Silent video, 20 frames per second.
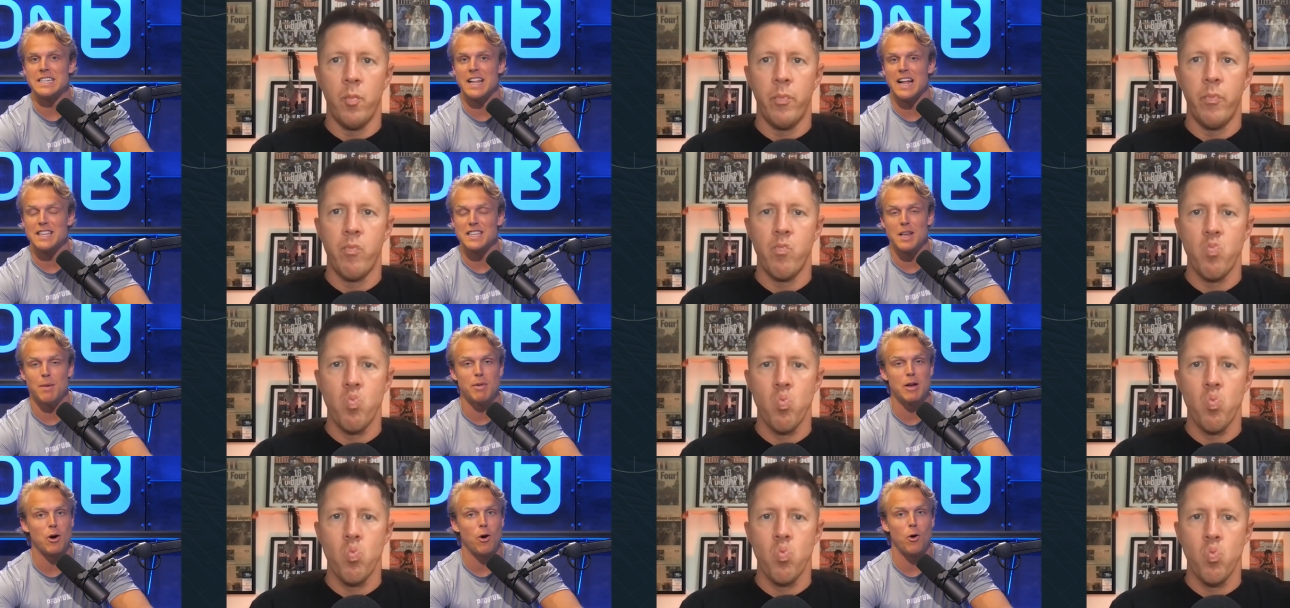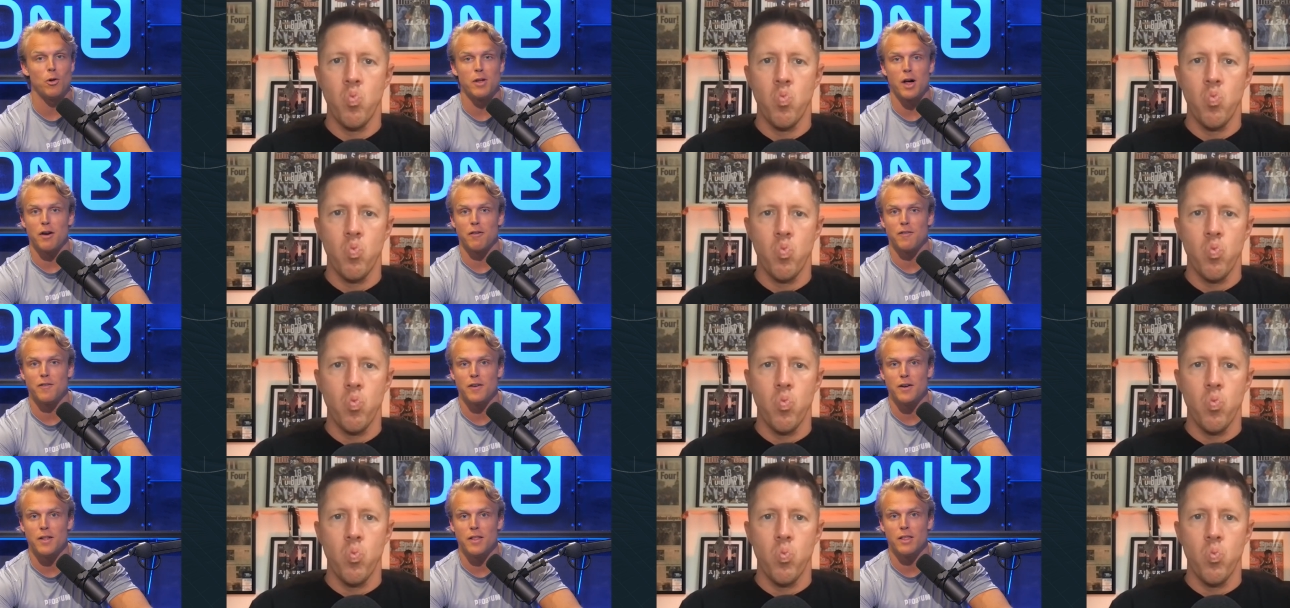Speaker 1: That's going to be a whole lot of
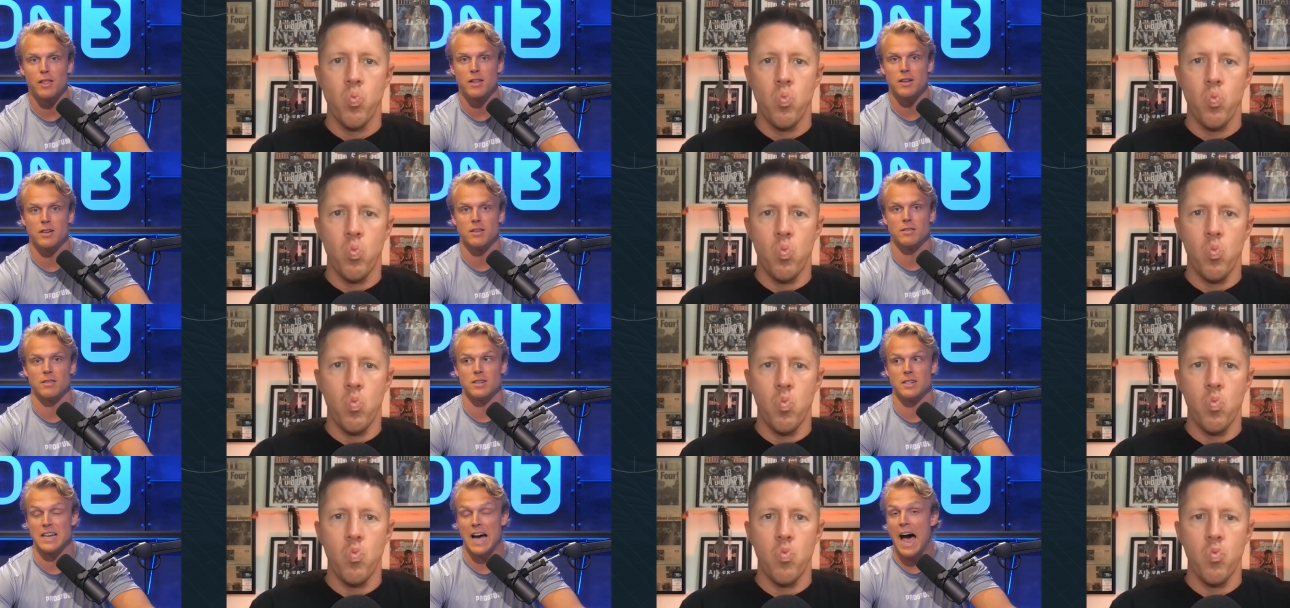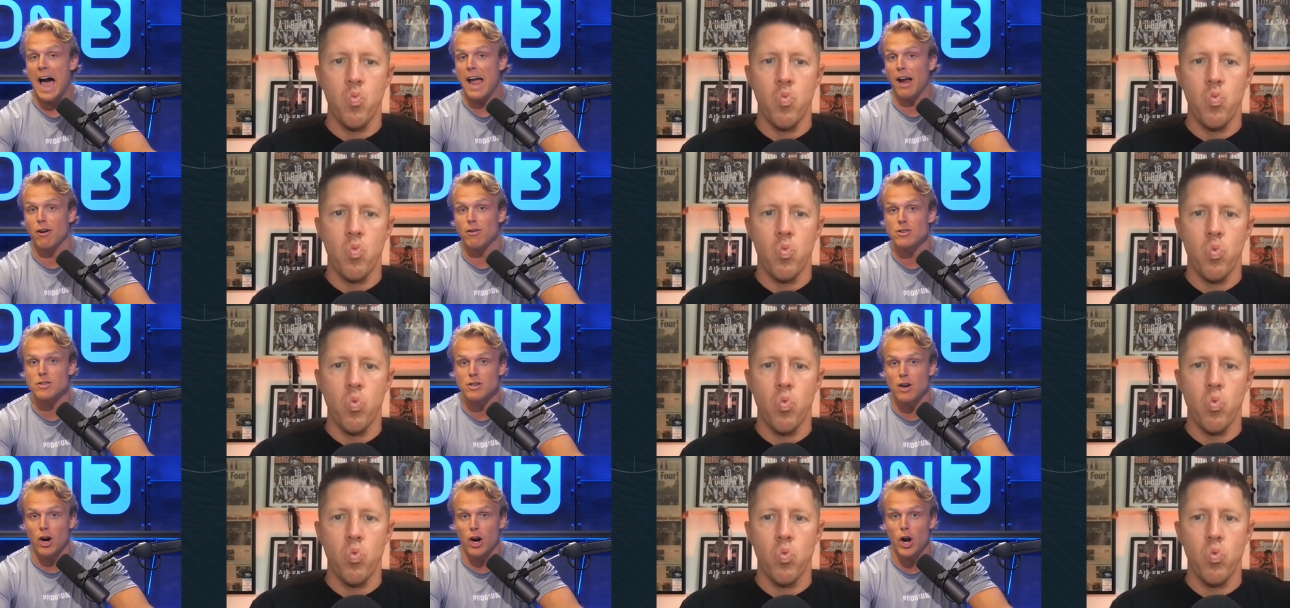fun. The Tigers
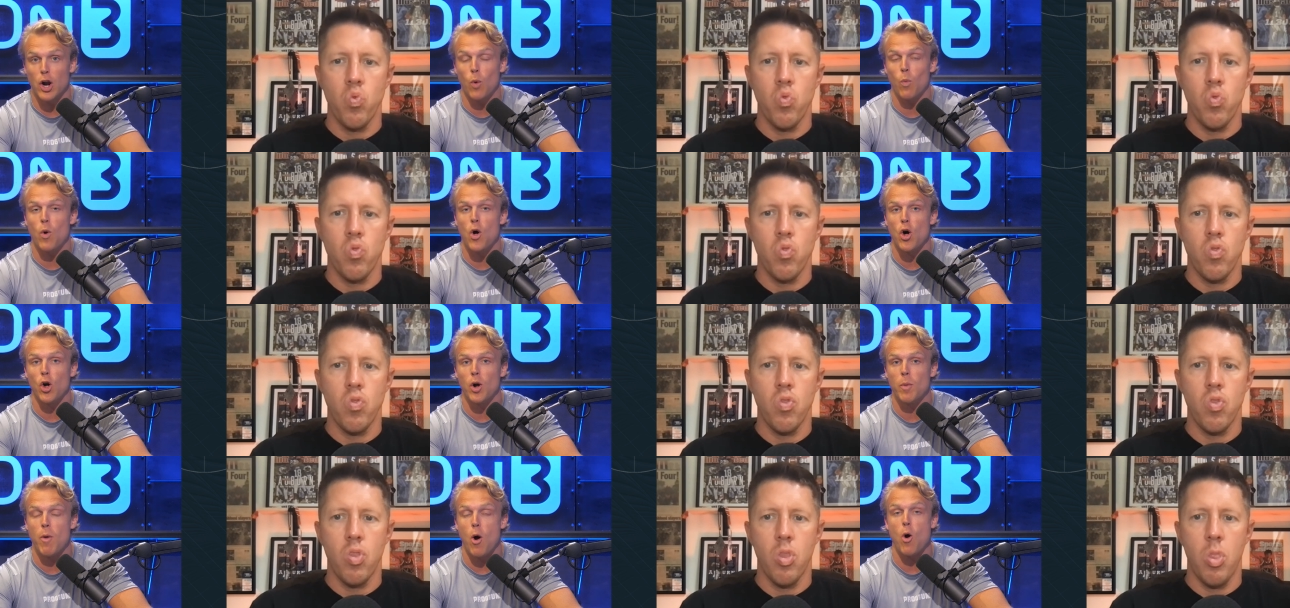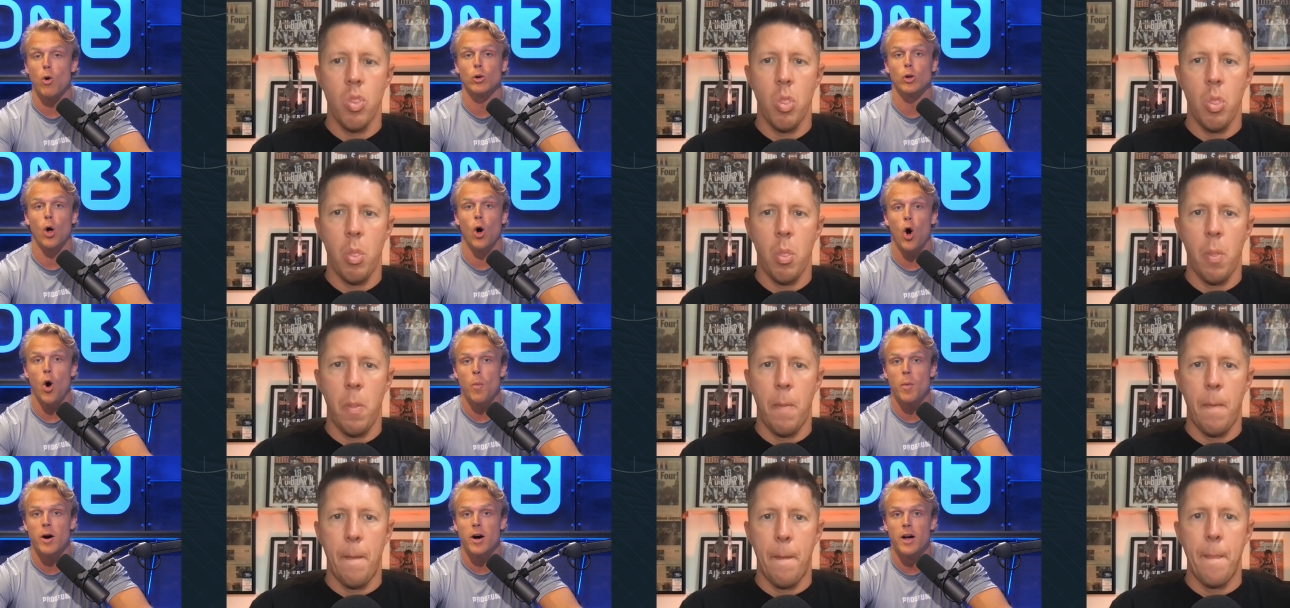are going to welcome
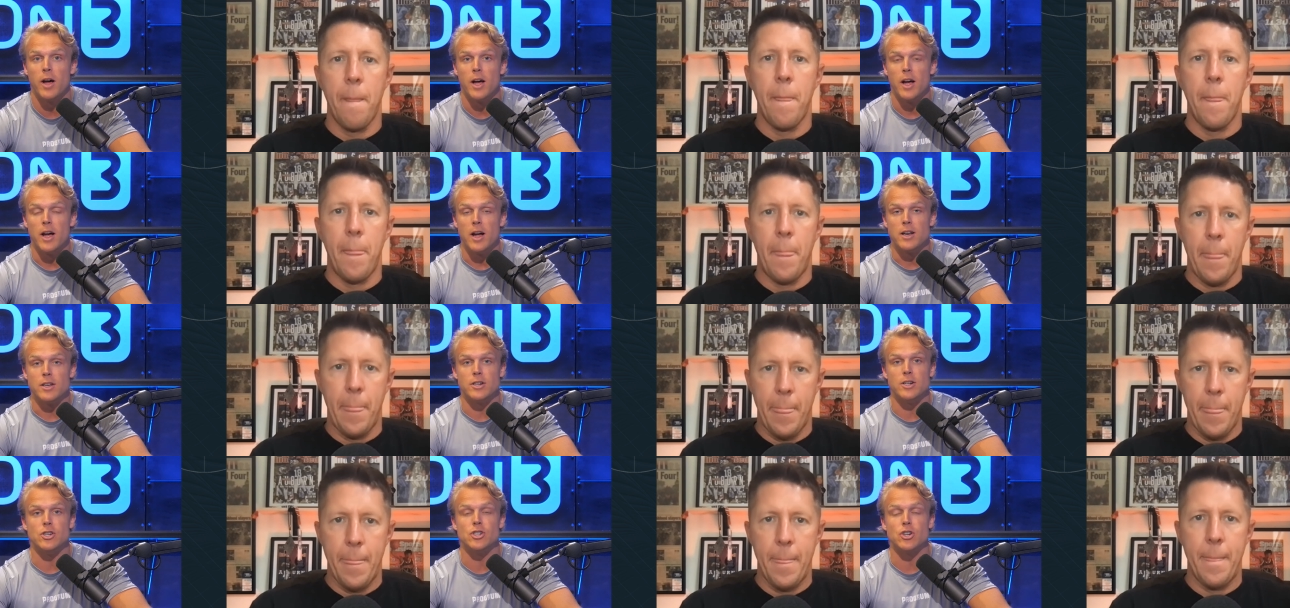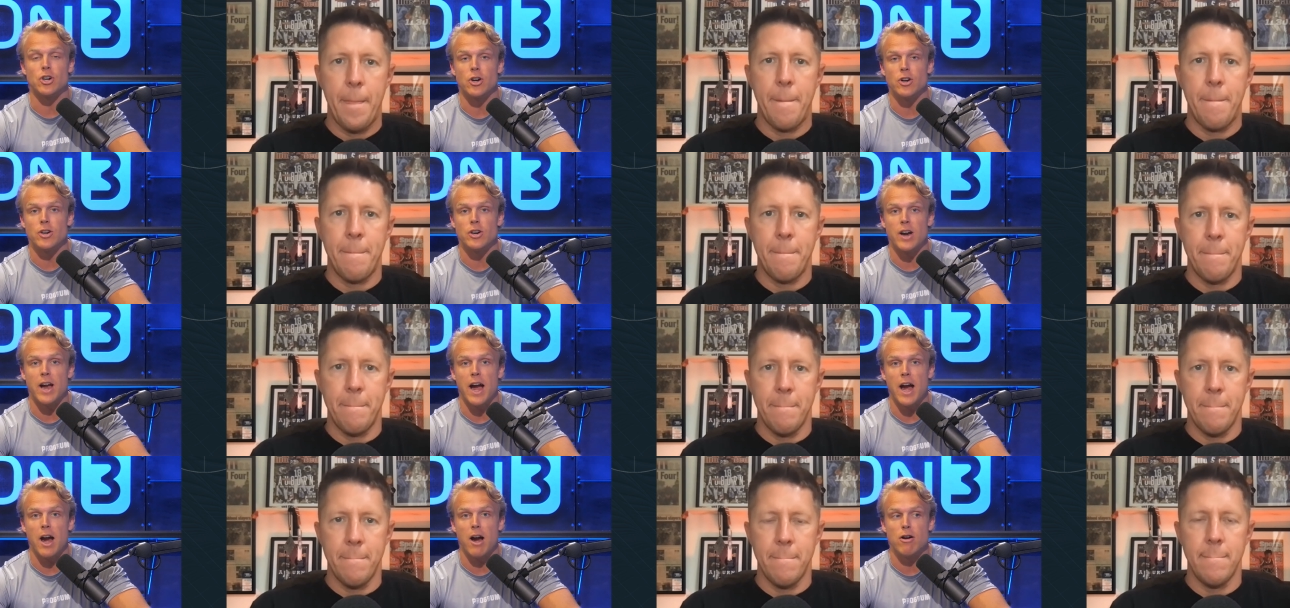Oklahoma to Jordan
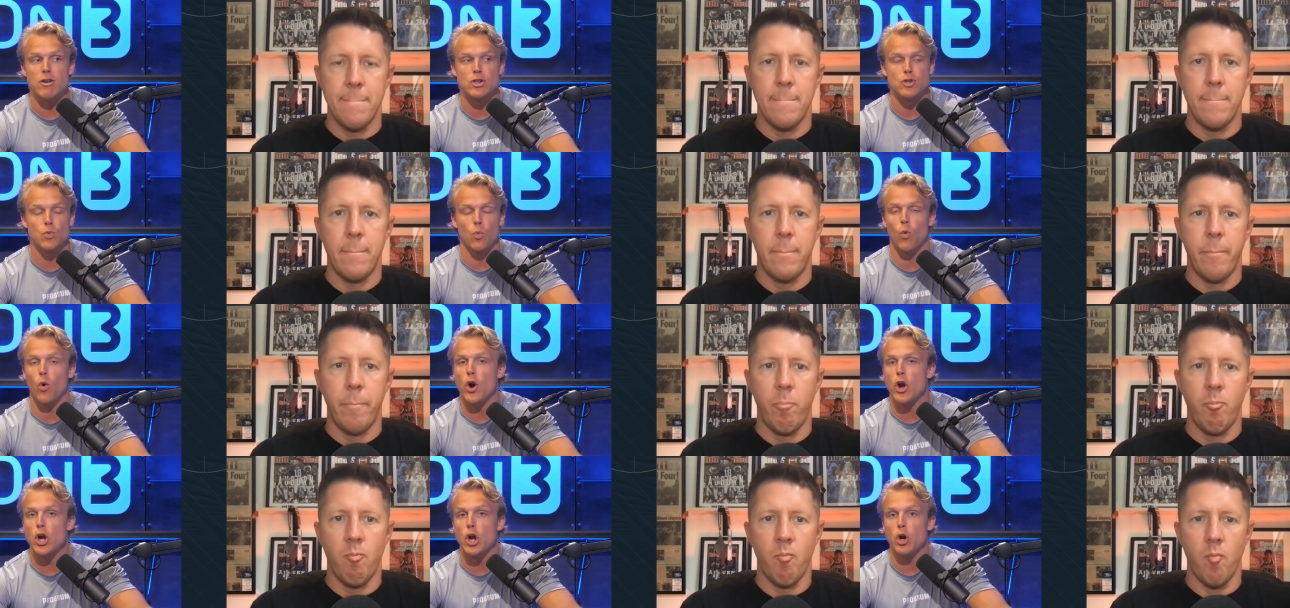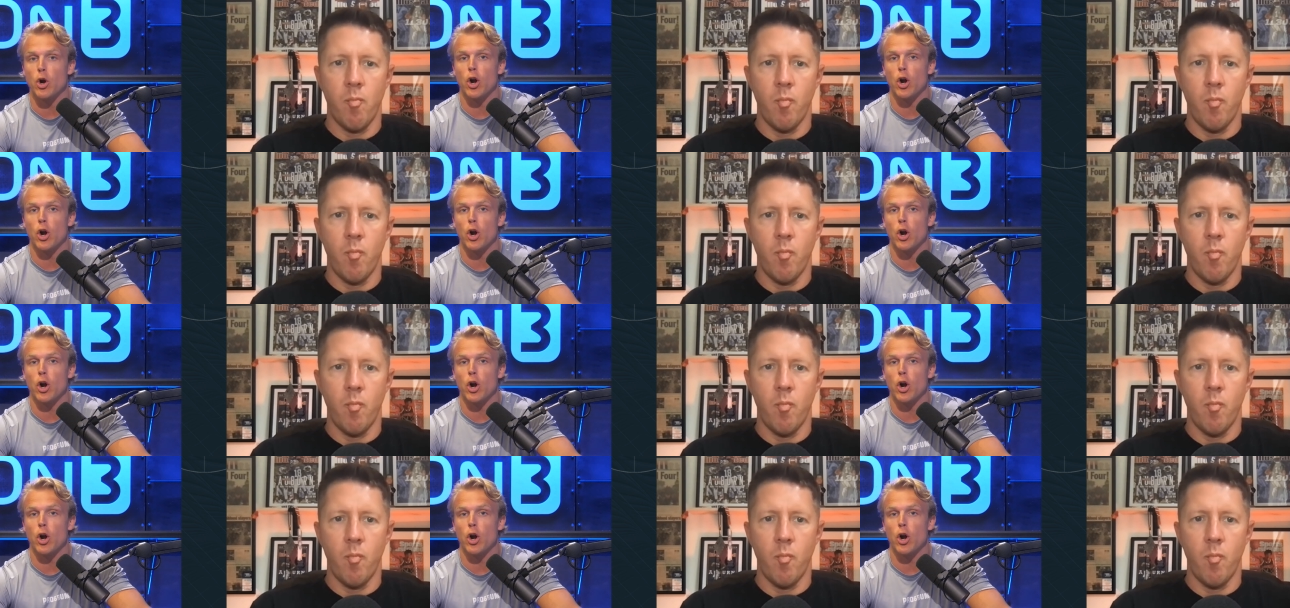Hare. Just what are your